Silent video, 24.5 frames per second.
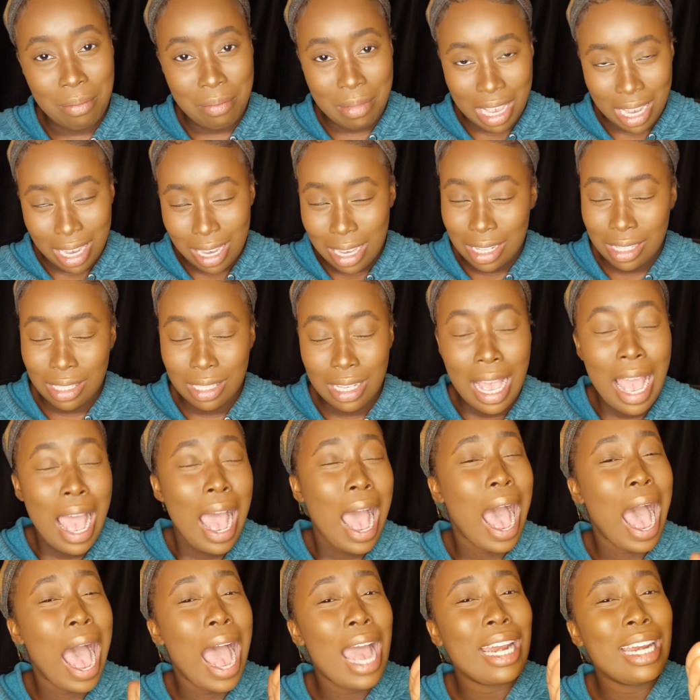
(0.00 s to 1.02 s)
make it.
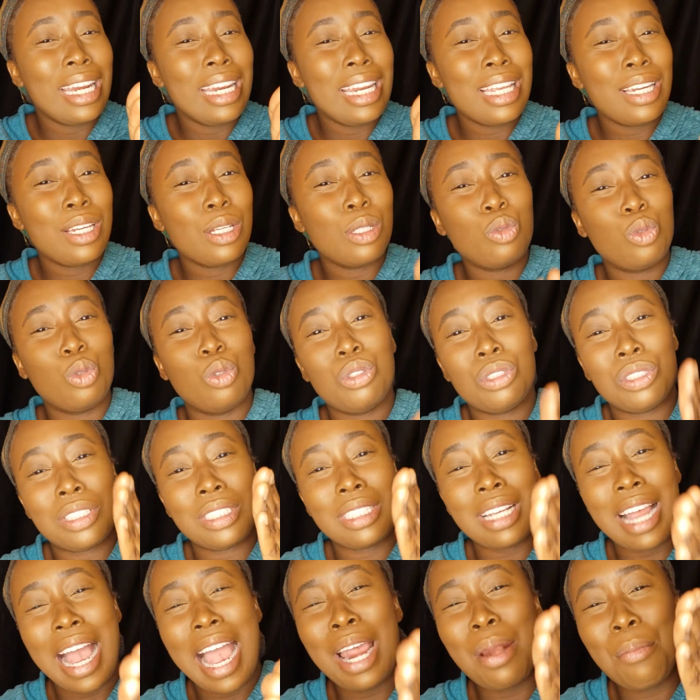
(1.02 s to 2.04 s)
I needed to
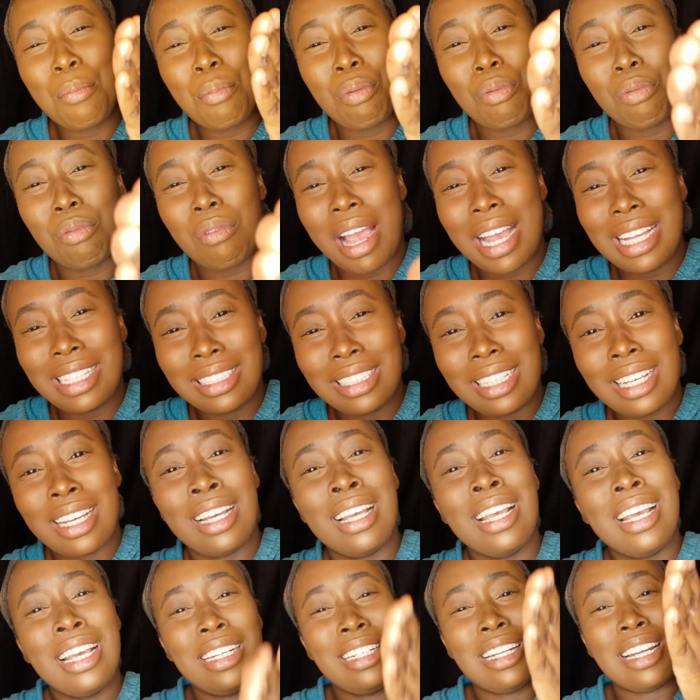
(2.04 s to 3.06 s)
shine brighter
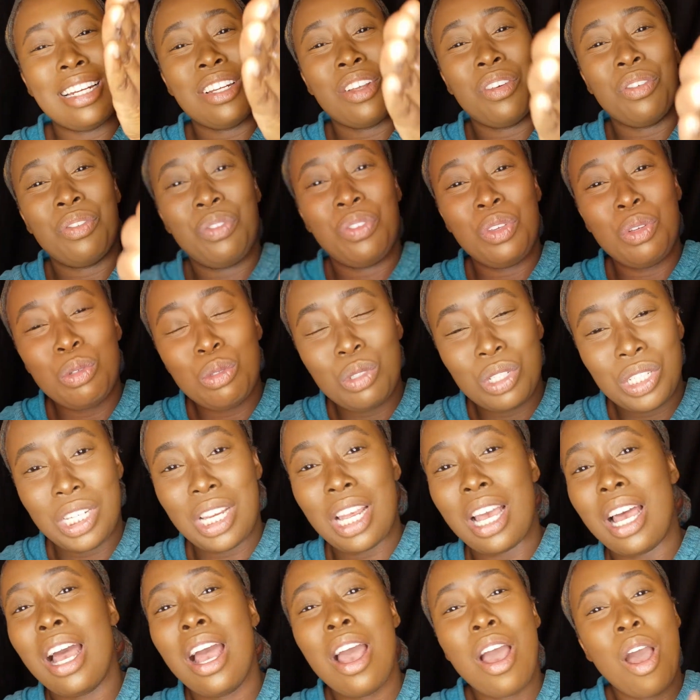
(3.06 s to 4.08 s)
than the
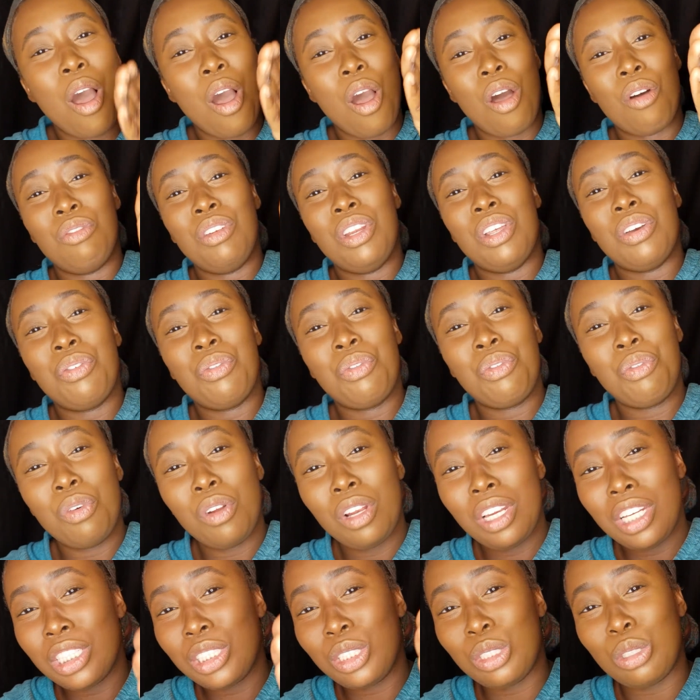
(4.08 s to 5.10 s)
future of the
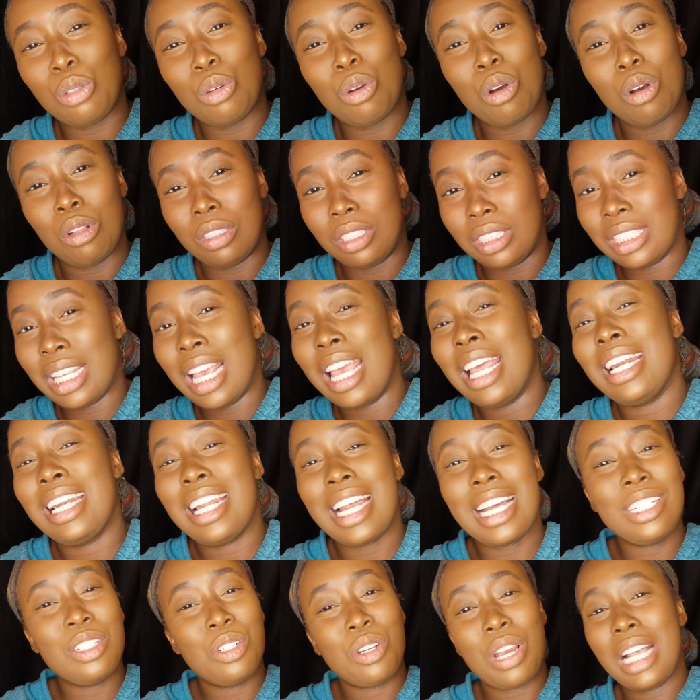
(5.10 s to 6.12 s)
foolish goats
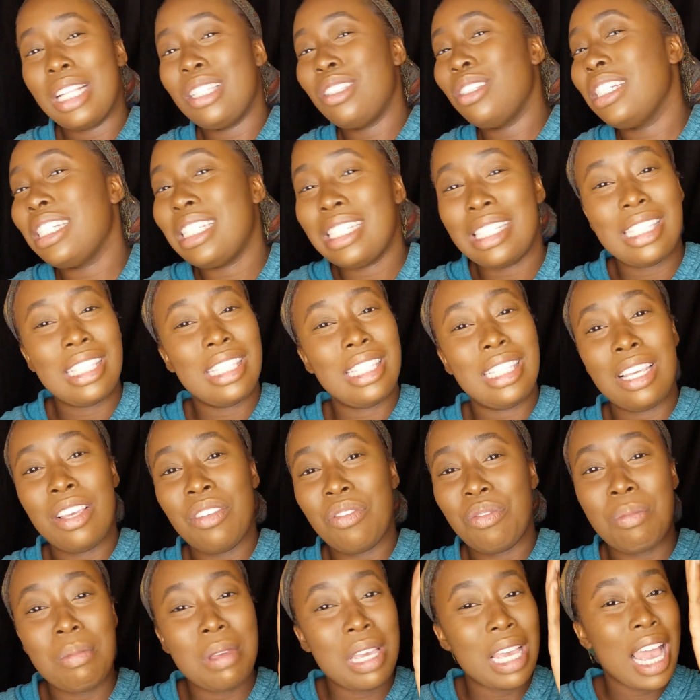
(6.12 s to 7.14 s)
that tried to
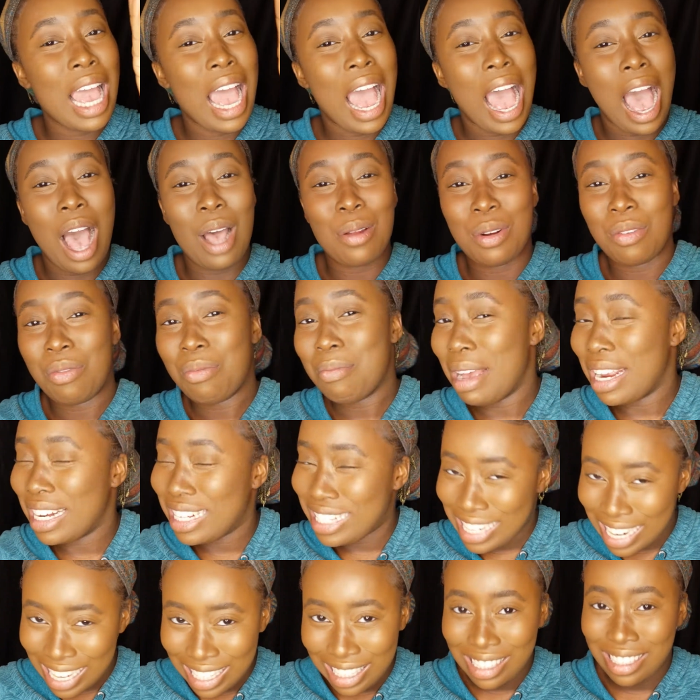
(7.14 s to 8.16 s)
deceive me out of my
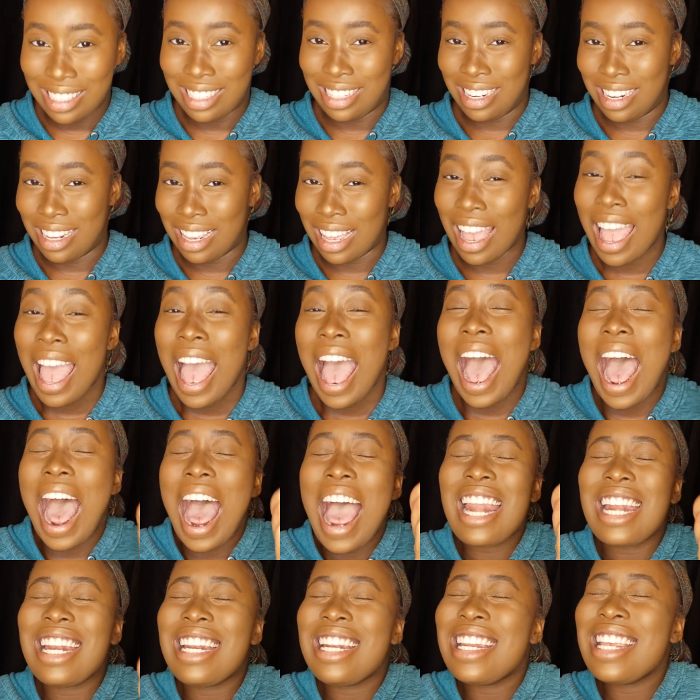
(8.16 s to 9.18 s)
destiny.
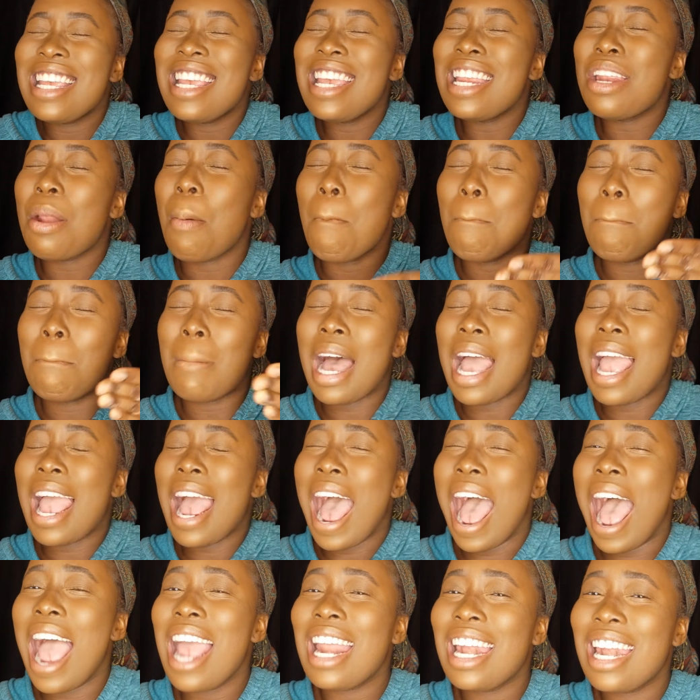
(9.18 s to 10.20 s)
I need my
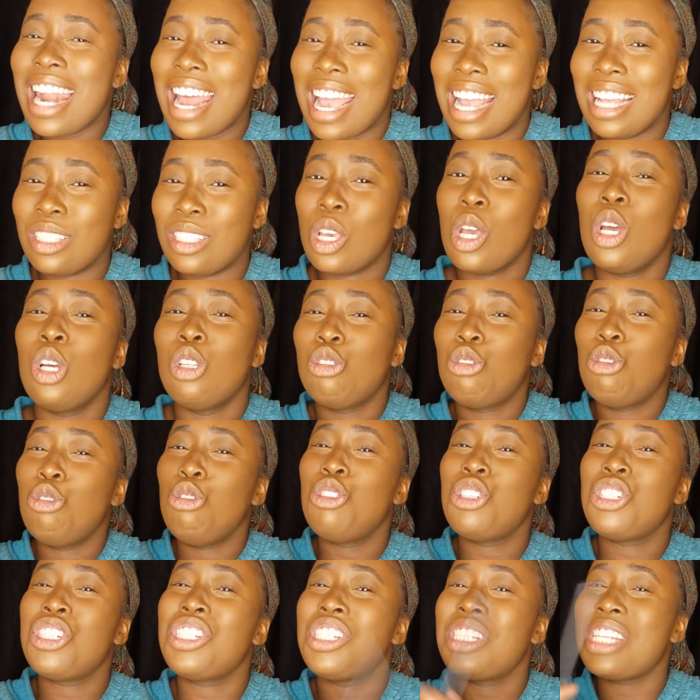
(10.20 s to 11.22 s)
highlight to
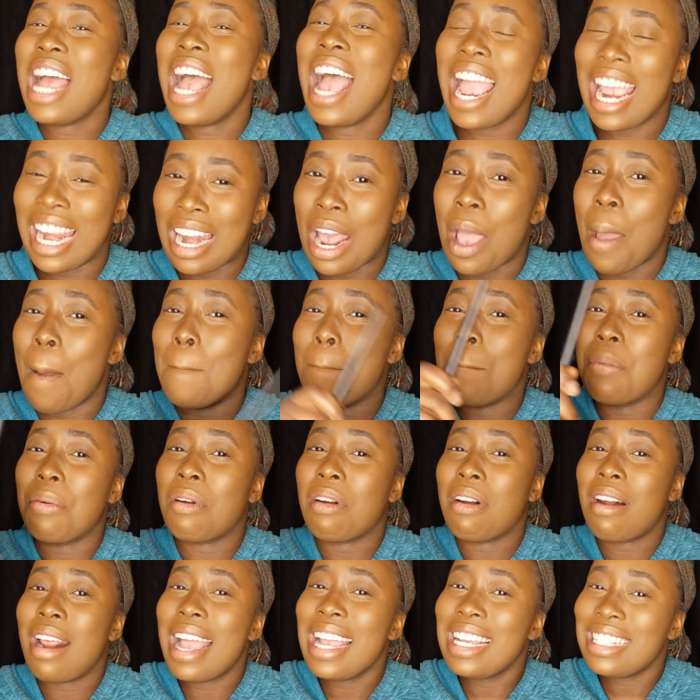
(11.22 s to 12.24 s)
shine
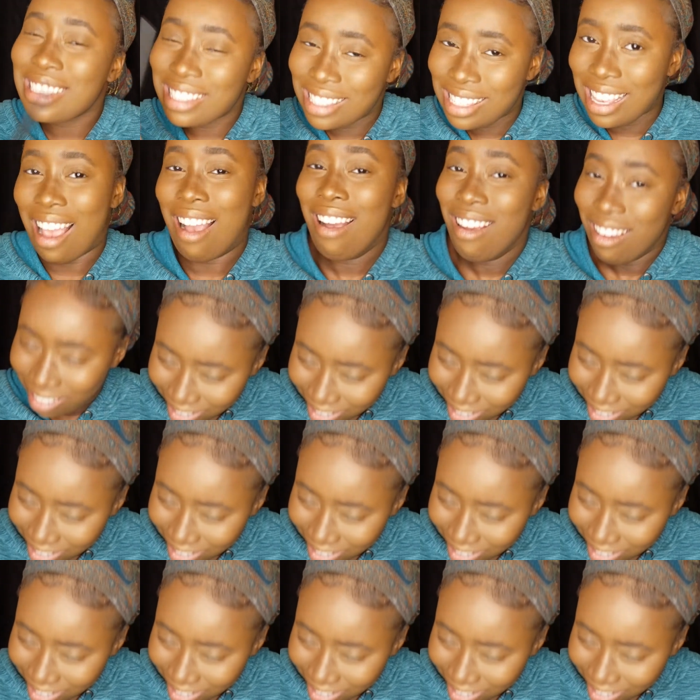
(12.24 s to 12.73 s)
brighter,